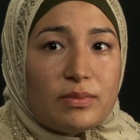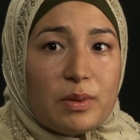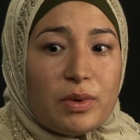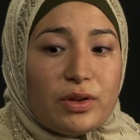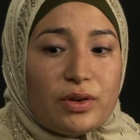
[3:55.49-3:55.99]
My
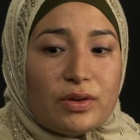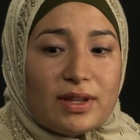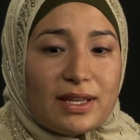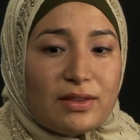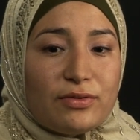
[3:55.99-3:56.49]
mother,
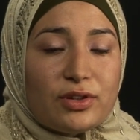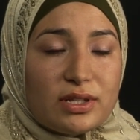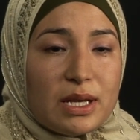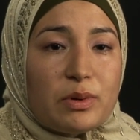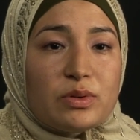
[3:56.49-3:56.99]
like the
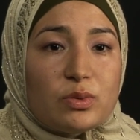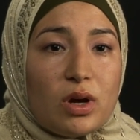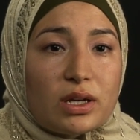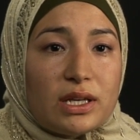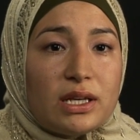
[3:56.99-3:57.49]
first time I was
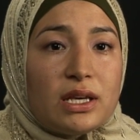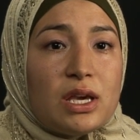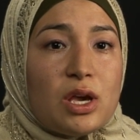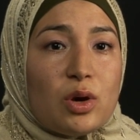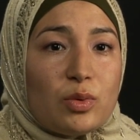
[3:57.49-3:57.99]
walking,
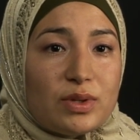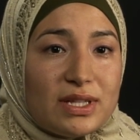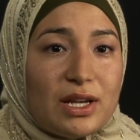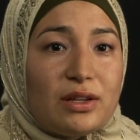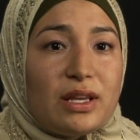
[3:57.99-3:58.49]
was
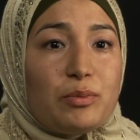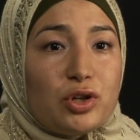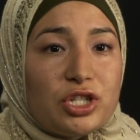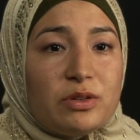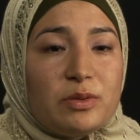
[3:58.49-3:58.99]
there like
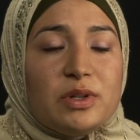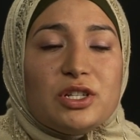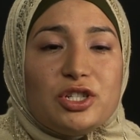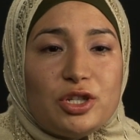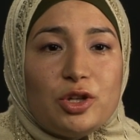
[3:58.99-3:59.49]
pushing me
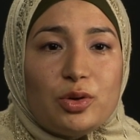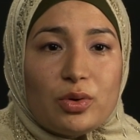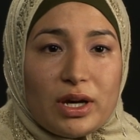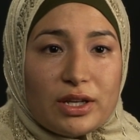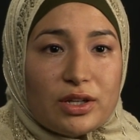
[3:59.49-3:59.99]
because she knew I